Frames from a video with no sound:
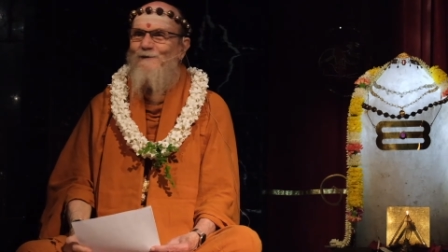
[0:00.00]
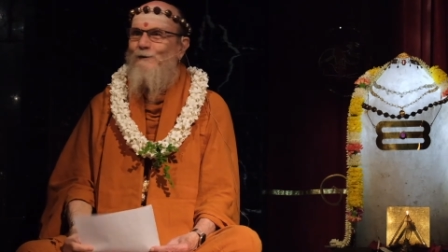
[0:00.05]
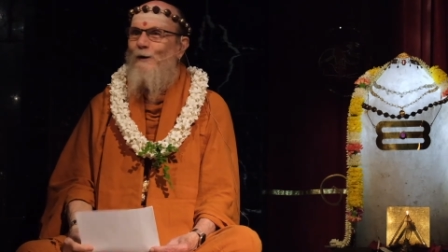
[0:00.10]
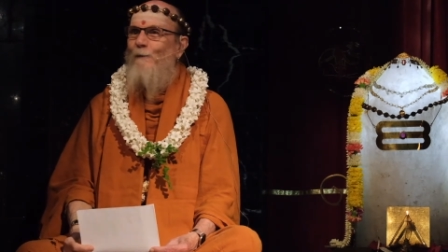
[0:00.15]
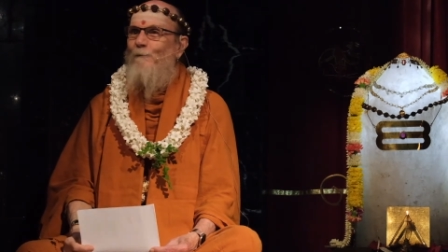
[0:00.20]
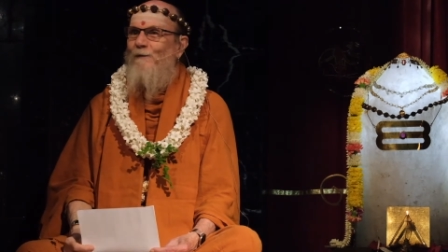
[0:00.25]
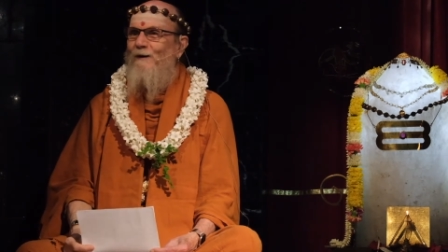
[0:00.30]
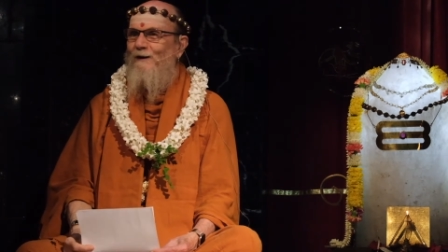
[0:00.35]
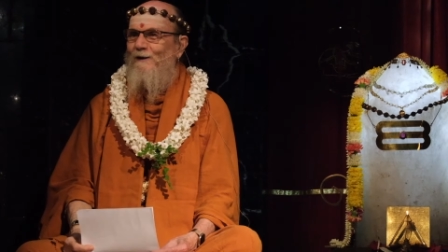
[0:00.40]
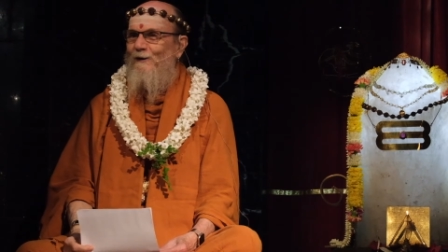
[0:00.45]

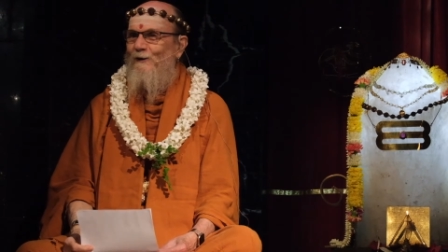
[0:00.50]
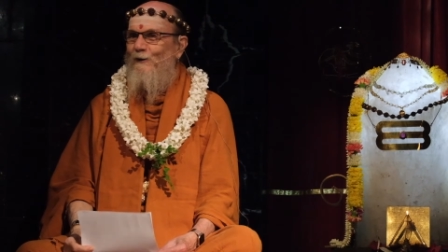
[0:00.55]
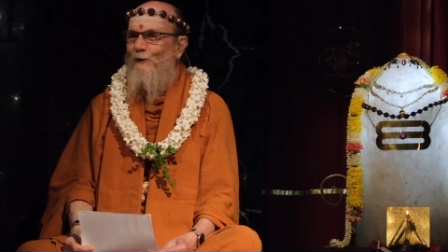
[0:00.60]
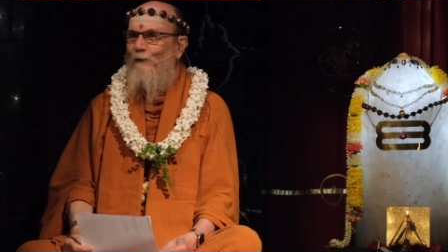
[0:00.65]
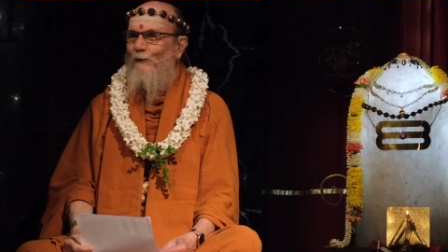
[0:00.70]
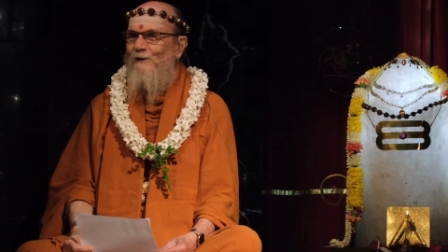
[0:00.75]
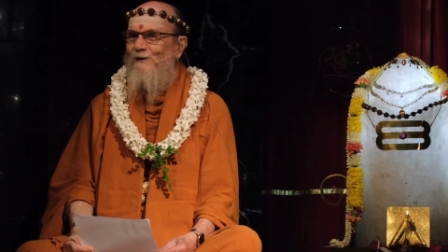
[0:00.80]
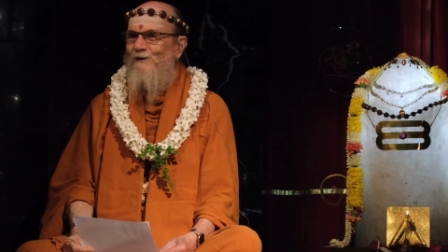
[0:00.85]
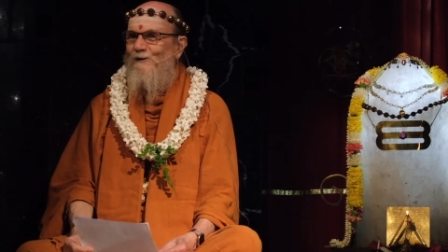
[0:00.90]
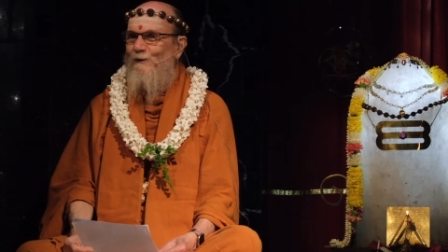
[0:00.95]
Something
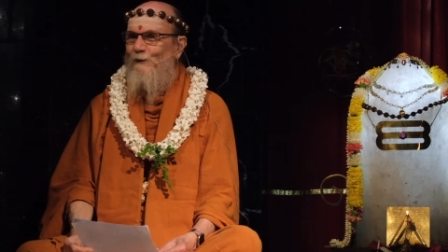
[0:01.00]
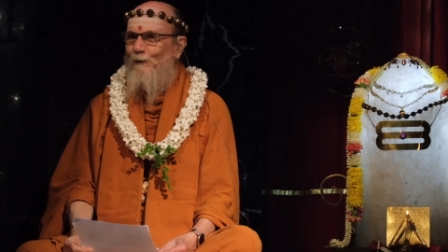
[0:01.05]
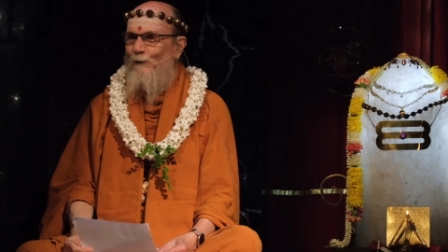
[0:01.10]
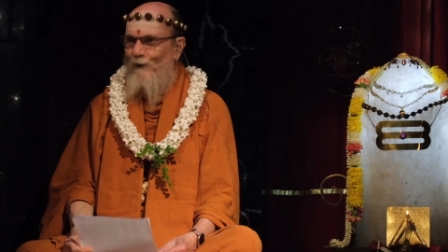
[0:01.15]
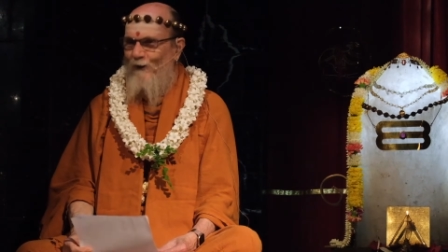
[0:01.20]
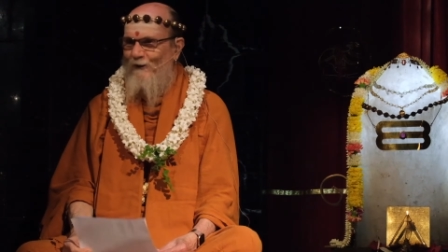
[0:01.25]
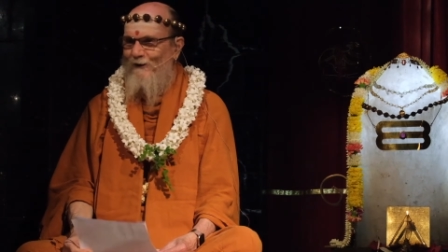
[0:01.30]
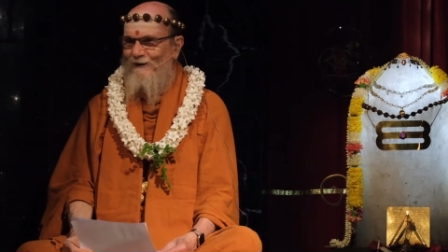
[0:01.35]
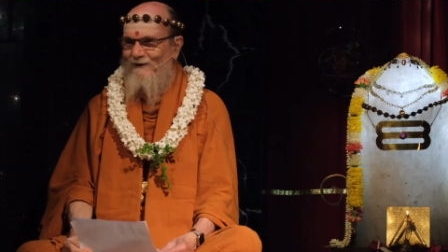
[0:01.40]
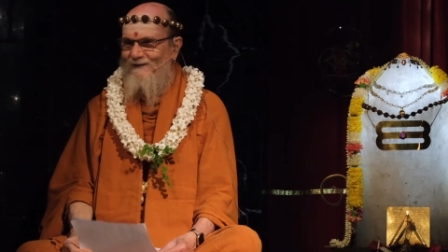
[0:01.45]
increased the
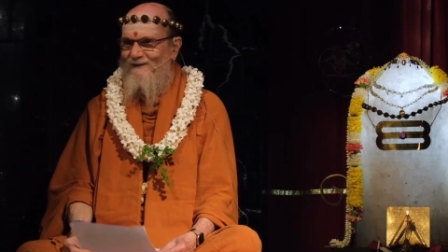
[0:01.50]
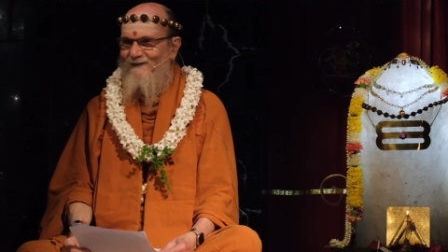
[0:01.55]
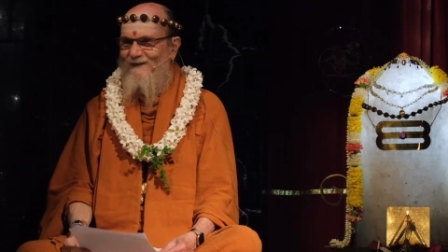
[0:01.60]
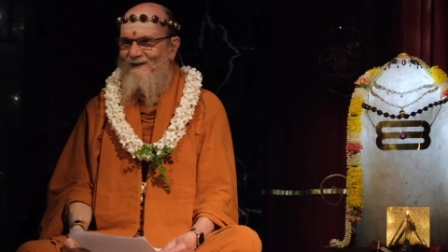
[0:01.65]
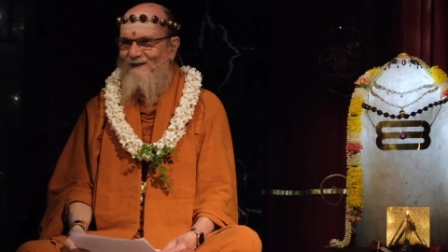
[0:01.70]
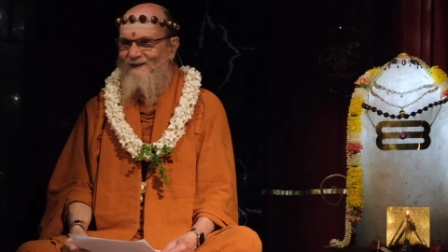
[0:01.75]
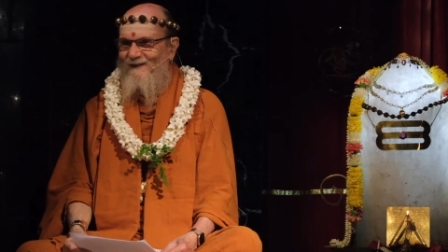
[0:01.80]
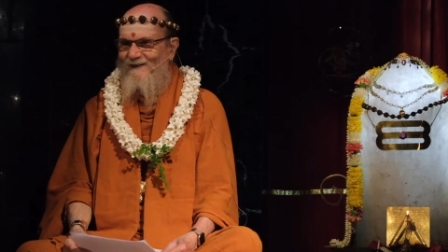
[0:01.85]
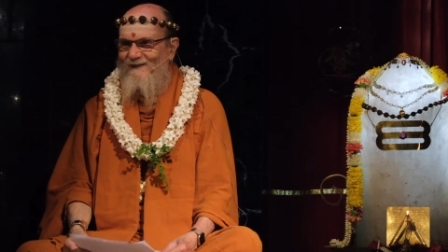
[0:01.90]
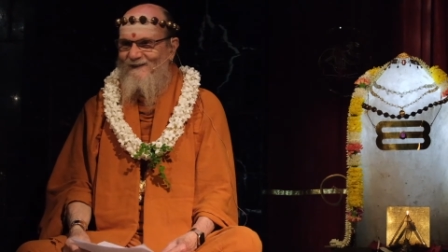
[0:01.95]
water.
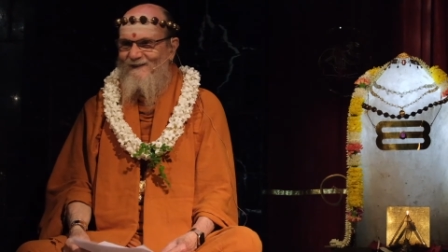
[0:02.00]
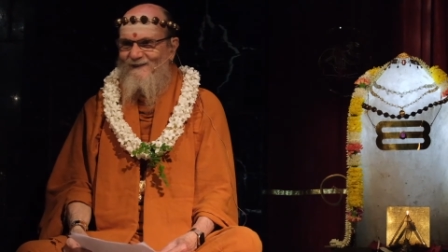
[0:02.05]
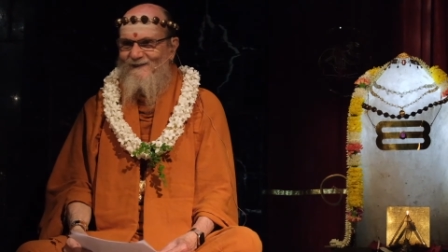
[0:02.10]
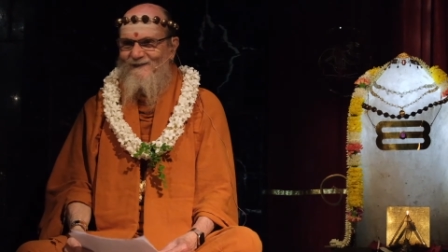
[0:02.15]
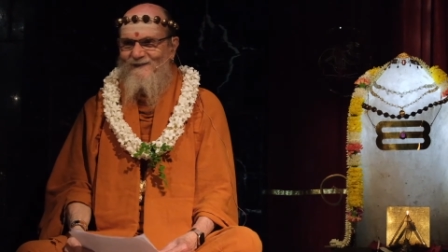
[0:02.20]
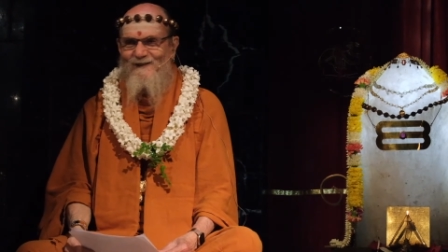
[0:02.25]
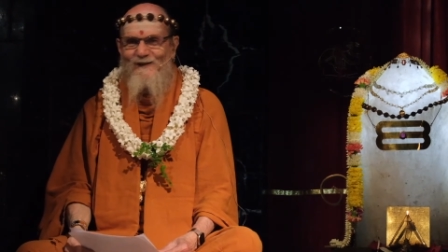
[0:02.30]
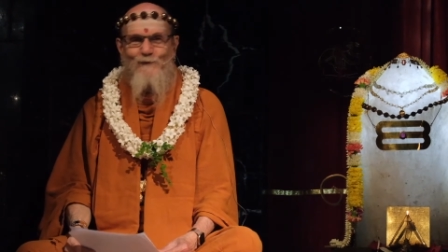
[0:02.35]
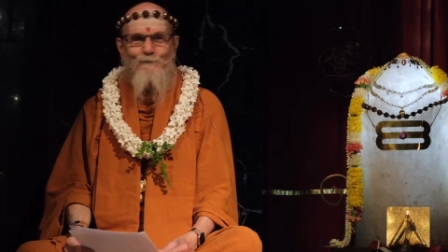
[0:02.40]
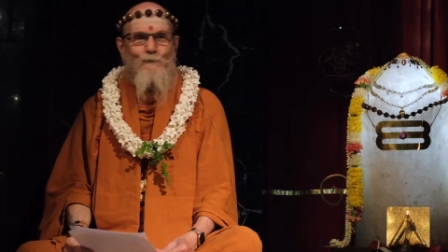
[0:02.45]

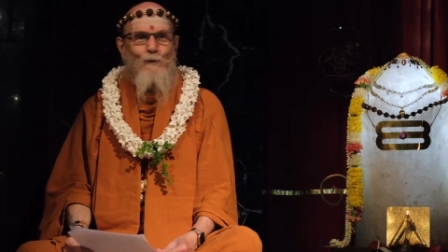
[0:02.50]
You got